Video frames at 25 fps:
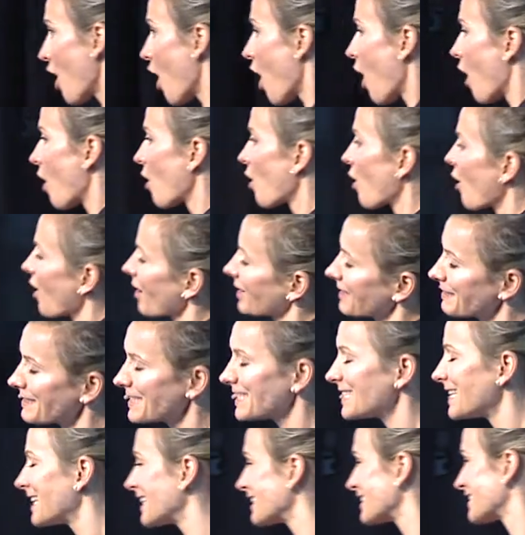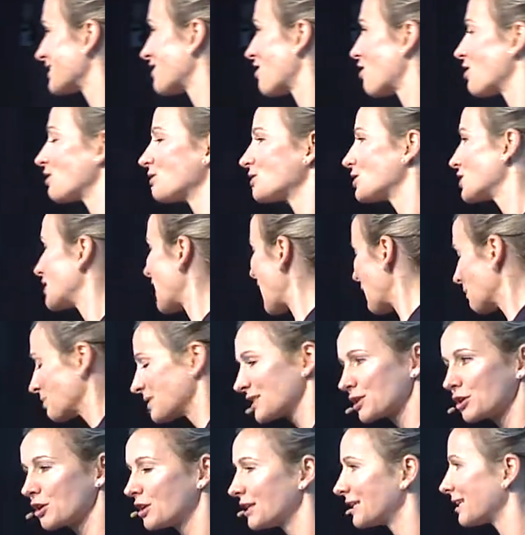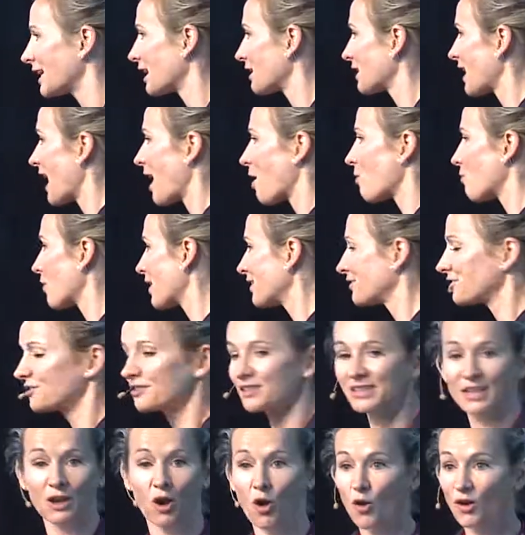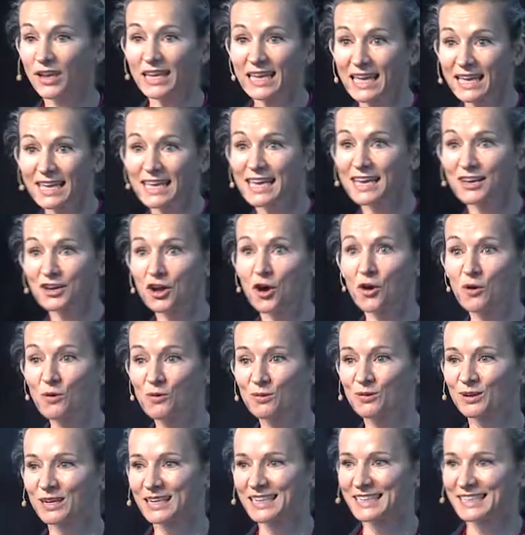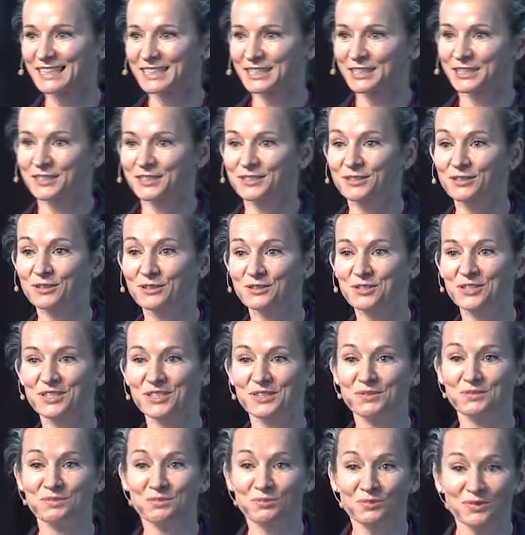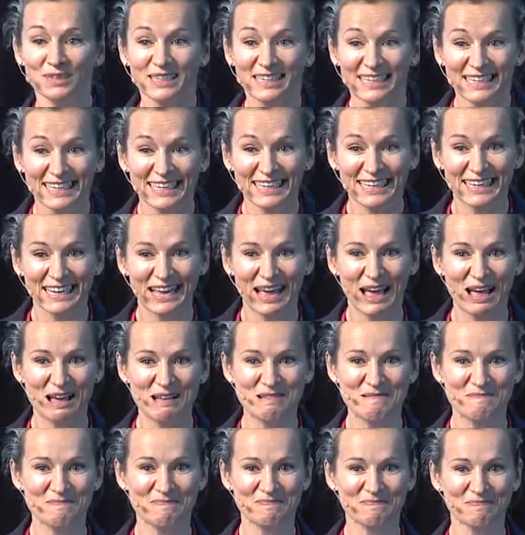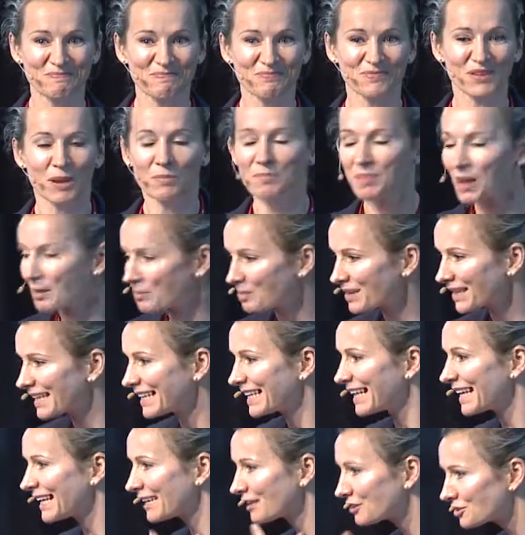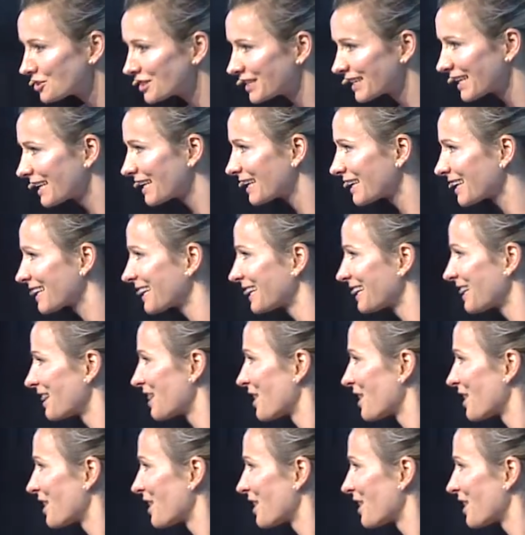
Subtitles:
oh, yes, absolutely, I can't wait to do that. Oh, yeah, cool. So she's really bubbly, energetic,